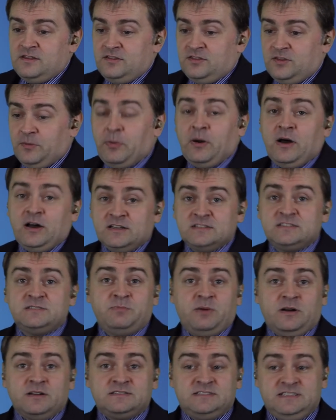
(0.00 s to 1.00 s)
The
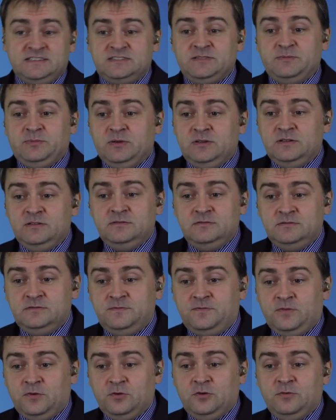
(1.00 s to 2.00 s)
past participle
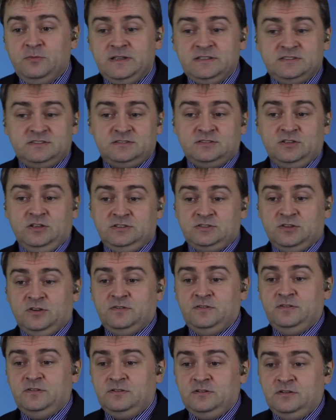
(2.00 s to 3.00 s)
form is
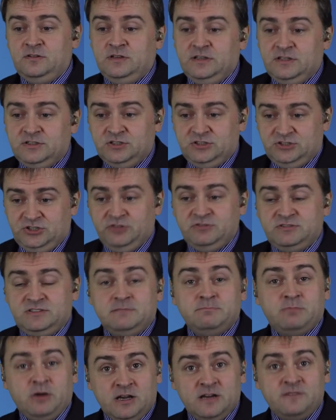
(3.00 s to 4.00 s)
used
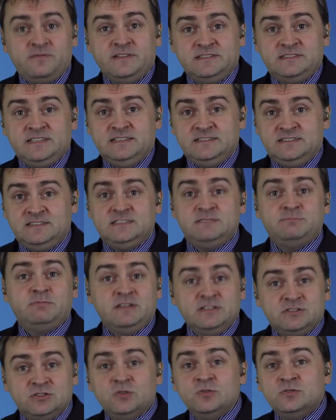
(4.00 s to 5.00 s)
in perfect tenses,
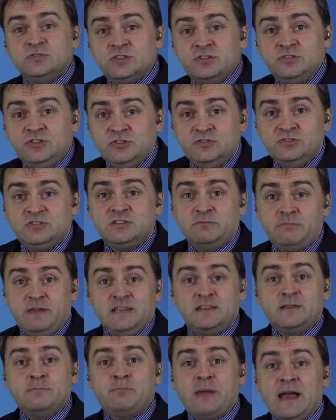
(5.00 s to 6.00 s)
but it's also used to
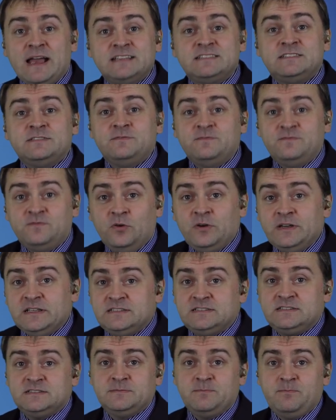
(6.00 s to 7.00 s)
make the passive
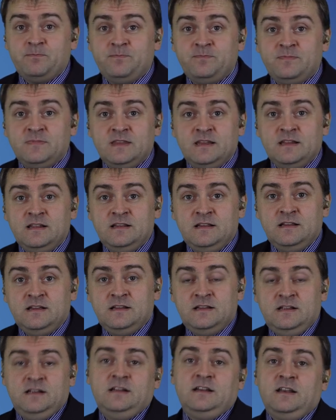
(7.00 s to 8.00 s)
voice.
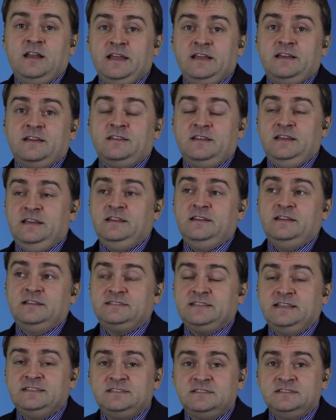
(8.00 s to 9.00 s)
Like in the
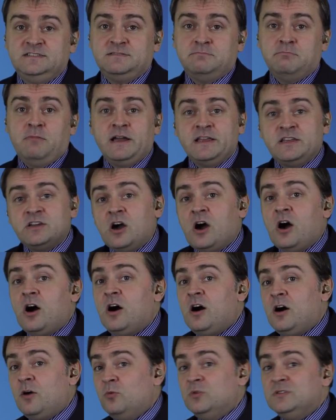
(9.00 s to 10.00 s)
sentence, my
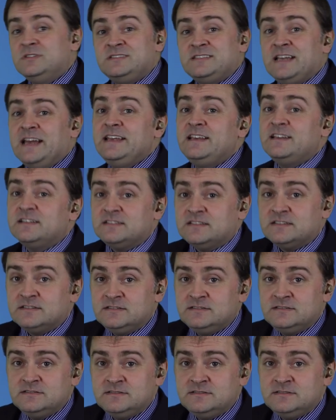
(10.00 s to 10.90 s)
car was taken.